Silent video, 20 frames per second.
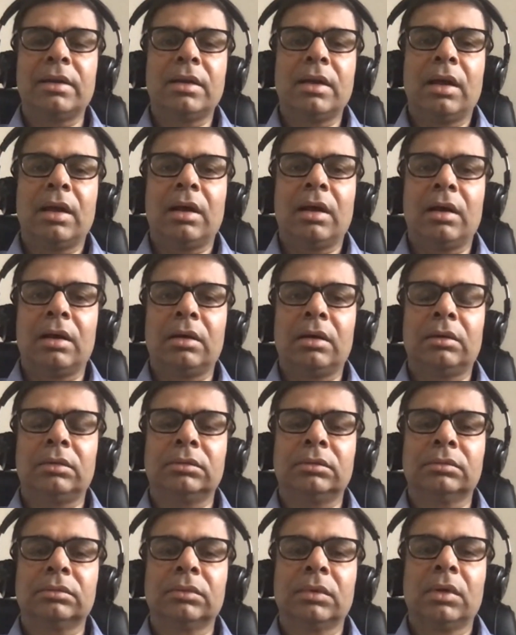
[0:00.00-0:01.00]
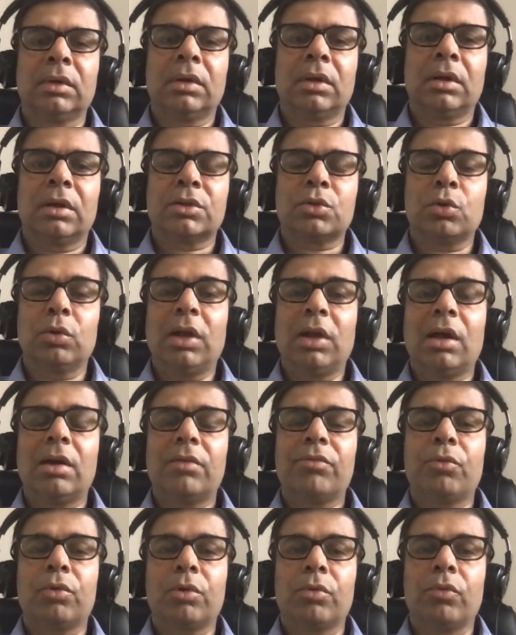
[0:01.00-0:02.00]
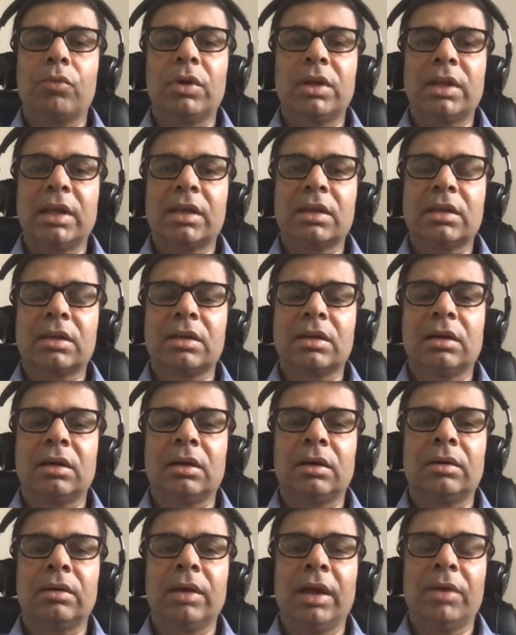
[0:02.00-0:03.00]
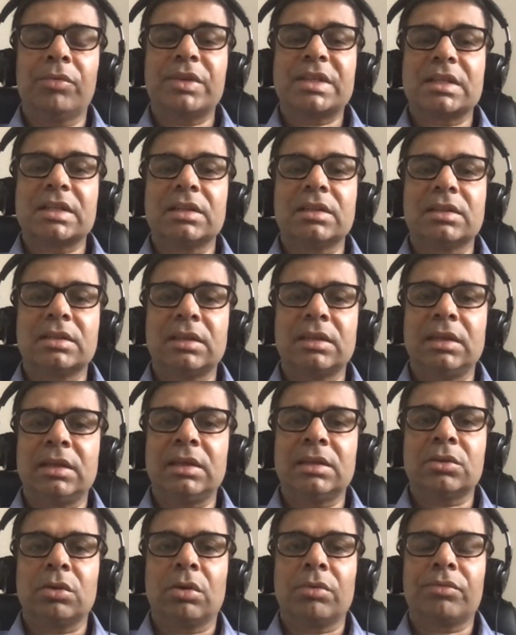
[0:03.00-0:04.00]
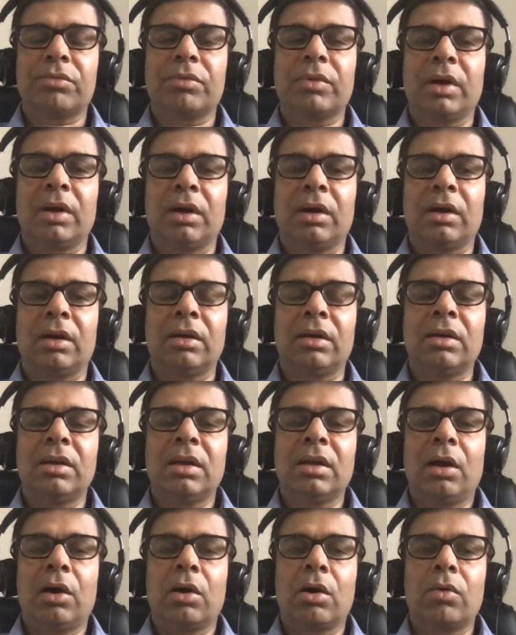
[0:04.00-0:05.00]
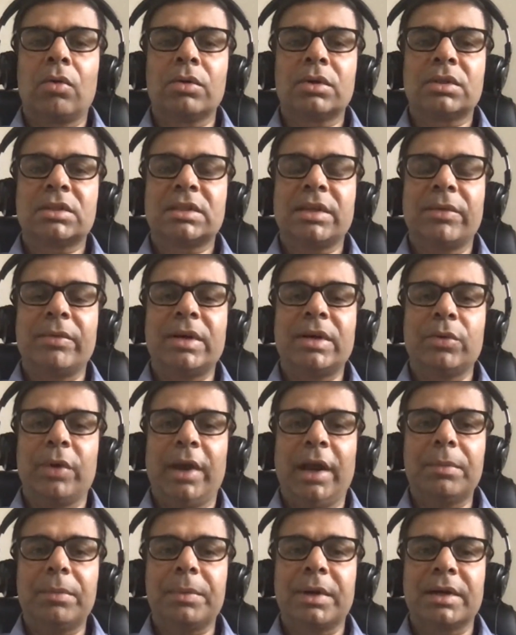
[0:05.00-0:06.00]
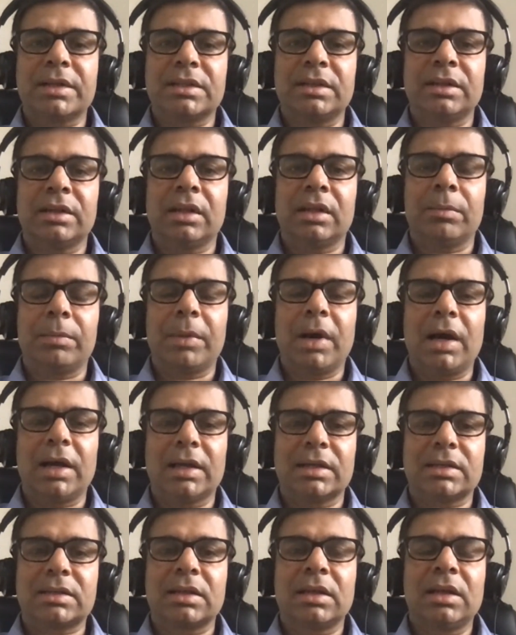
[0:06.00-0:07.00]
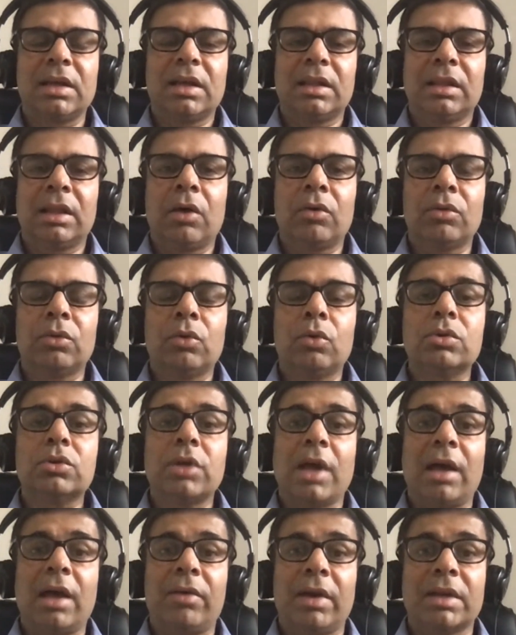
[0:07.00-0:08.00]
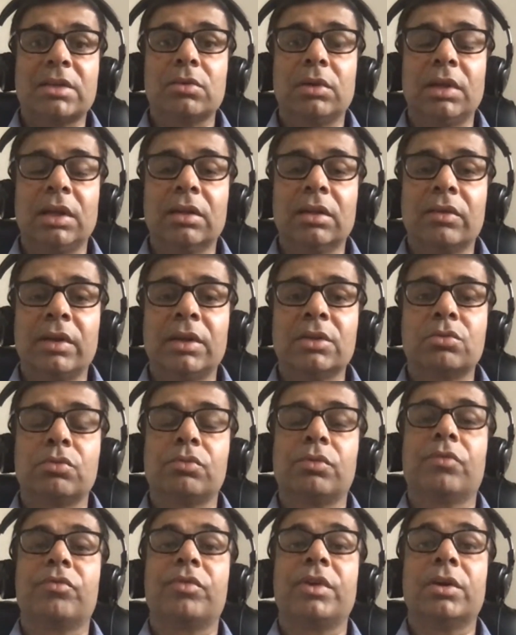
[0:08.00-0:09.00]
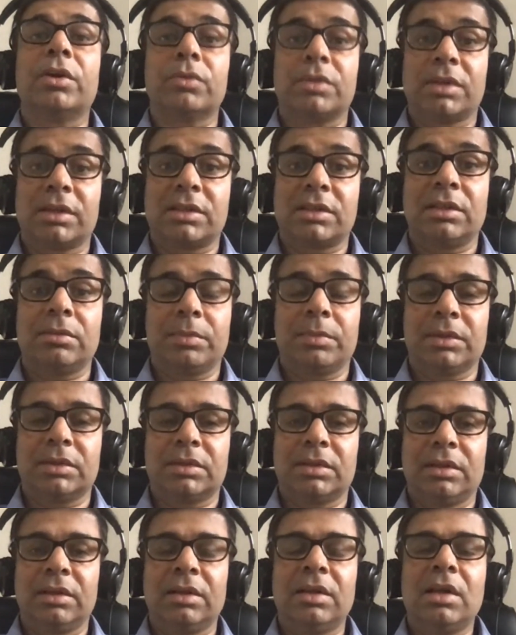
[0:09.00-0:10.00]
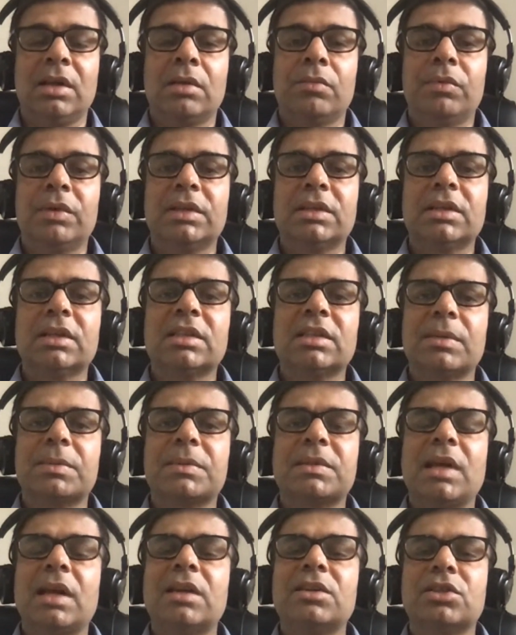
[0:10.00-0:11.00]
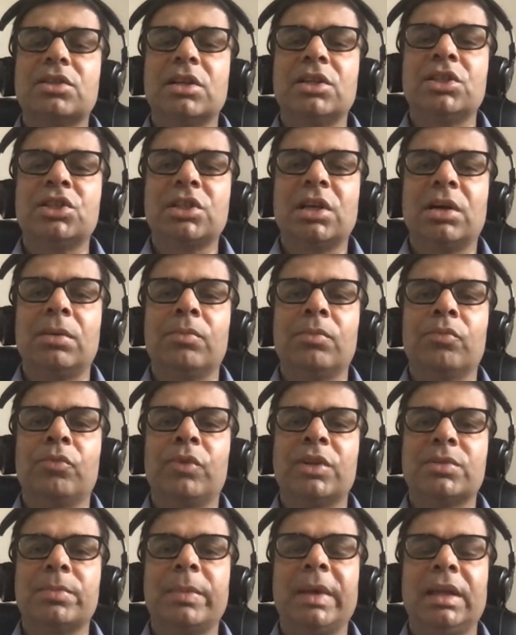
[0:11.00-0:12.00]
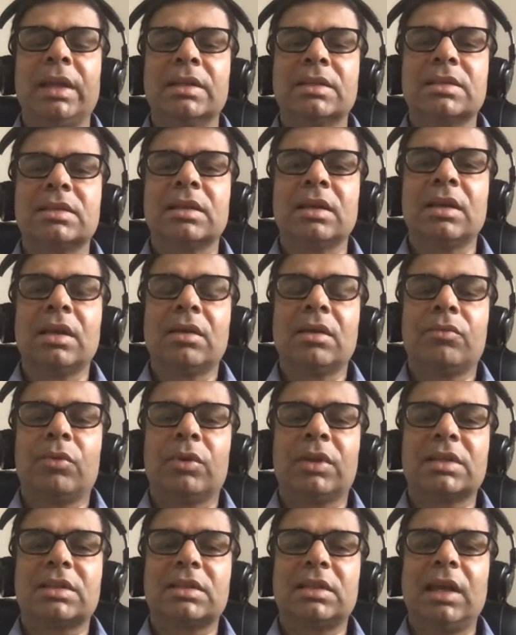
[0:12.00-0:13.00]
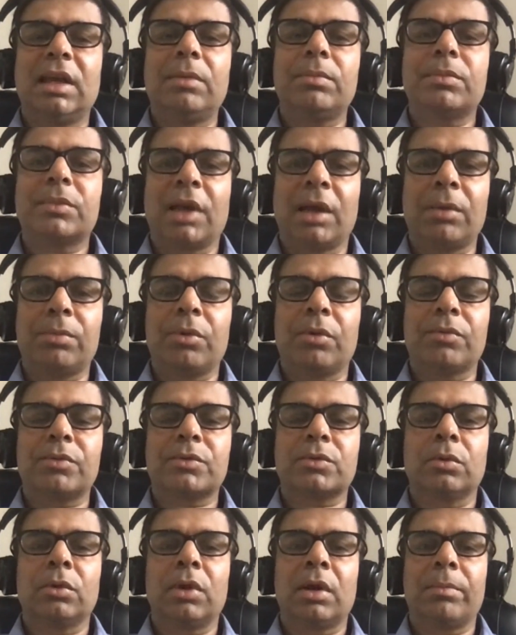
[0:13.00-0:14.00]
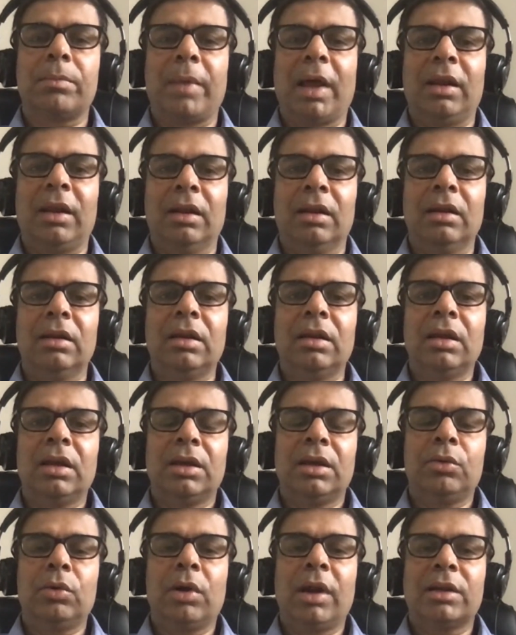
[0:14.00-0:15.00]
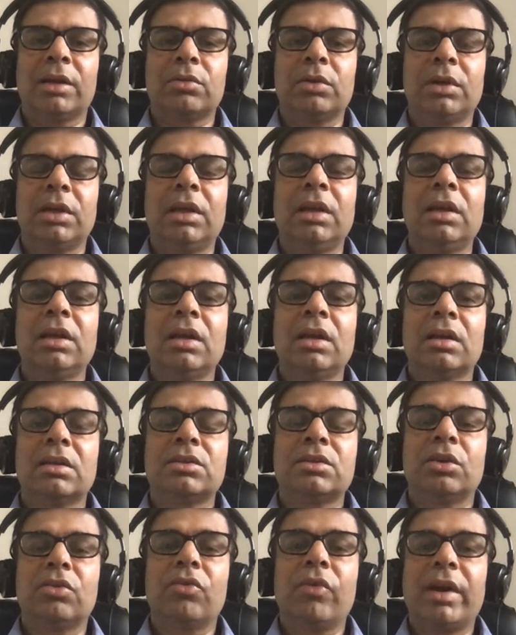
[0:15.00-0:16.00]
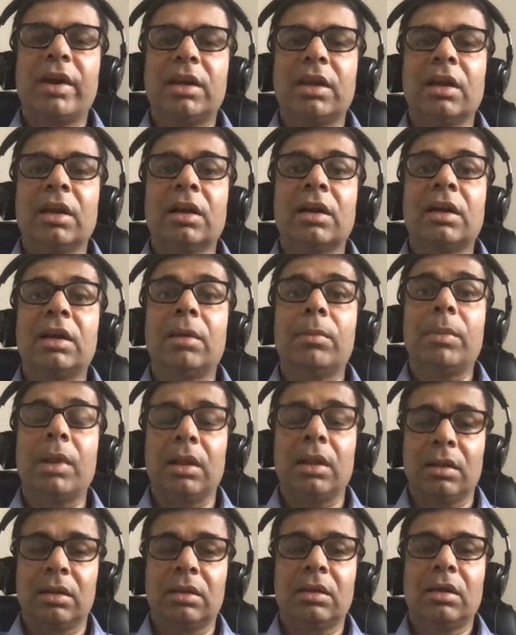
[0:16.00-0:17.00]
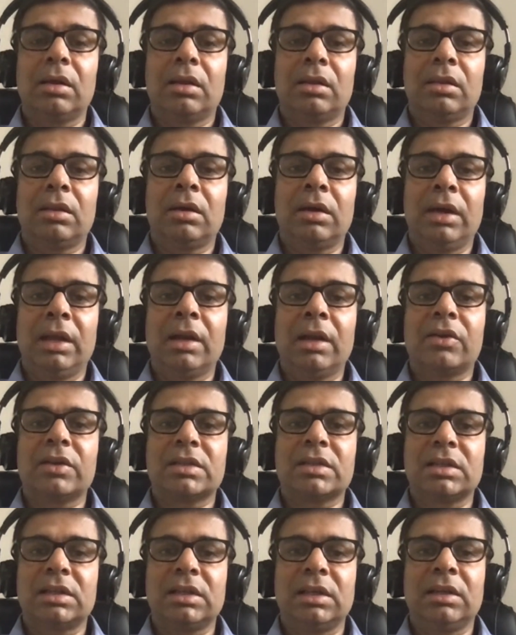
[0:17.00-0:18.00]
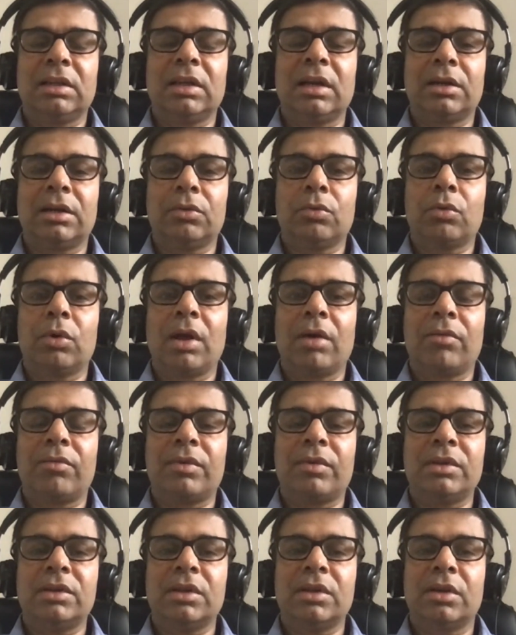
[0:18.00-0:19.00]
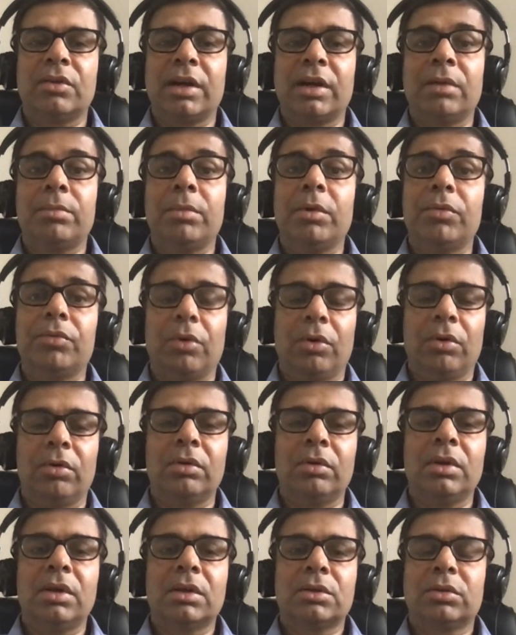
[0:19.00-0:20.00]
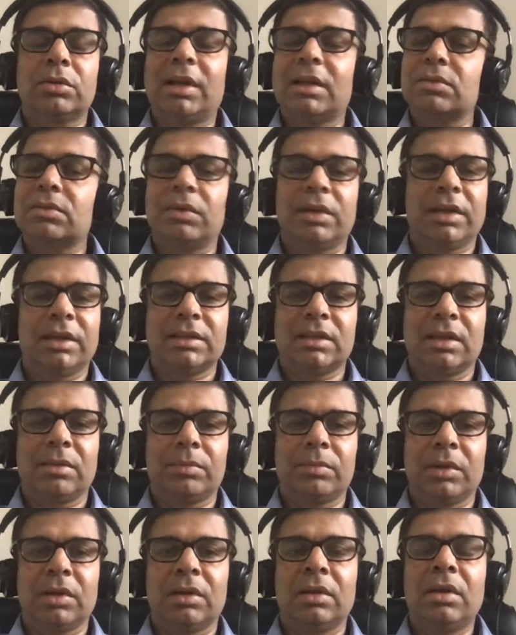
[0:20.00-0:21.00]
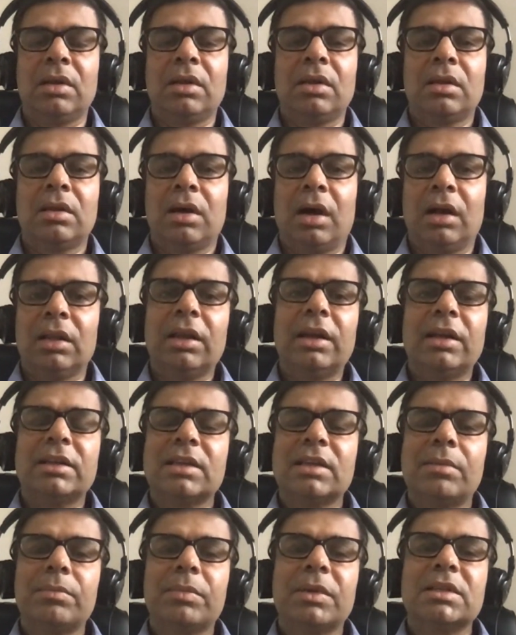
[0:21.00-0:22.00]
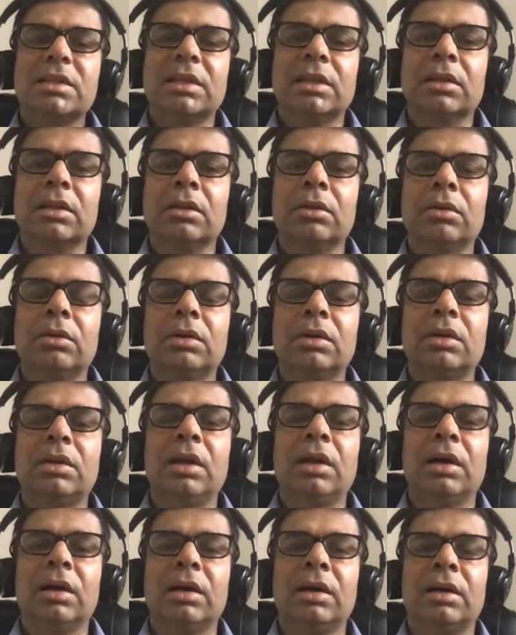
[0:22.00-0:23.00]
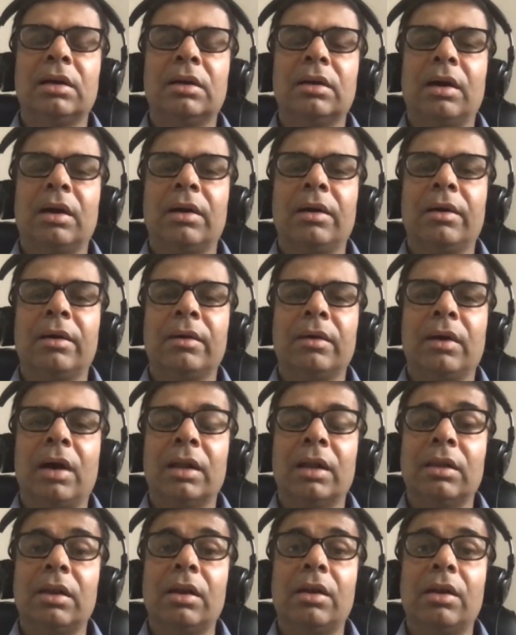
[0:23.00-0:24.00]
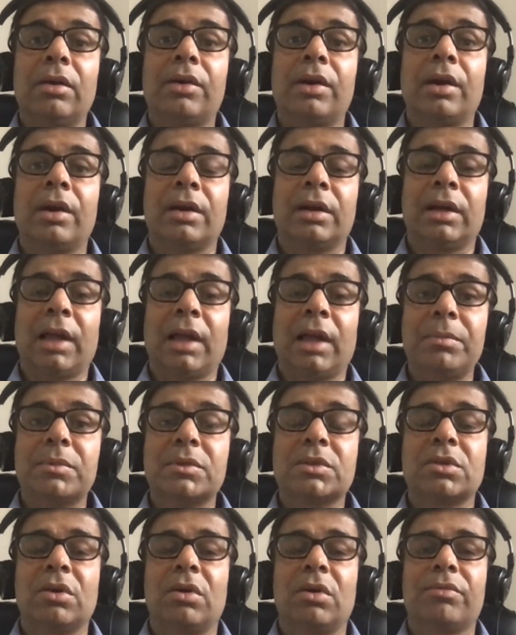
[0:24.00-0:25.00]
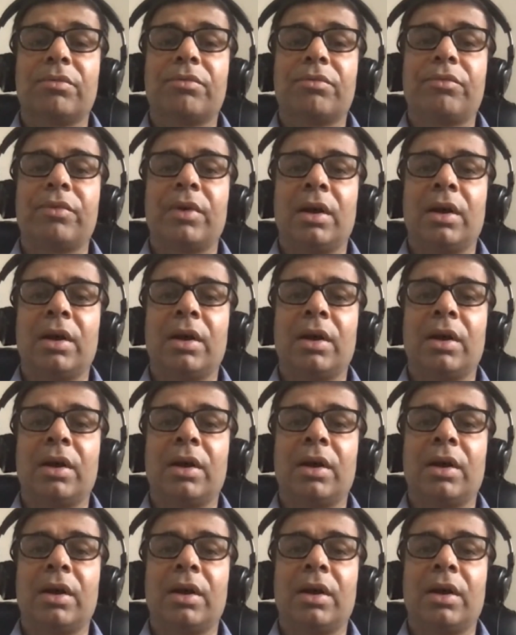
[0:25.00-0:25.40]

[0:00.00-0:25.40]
solar photovoltaic efficiencies of around 7 to 8% in the past, now those have actually increased to 15 to 16%, which is a substantial jump, which means for the same type of solar panel, you are actually generating double the electricity that you could have generated before. So that's one example. Other examples include other types of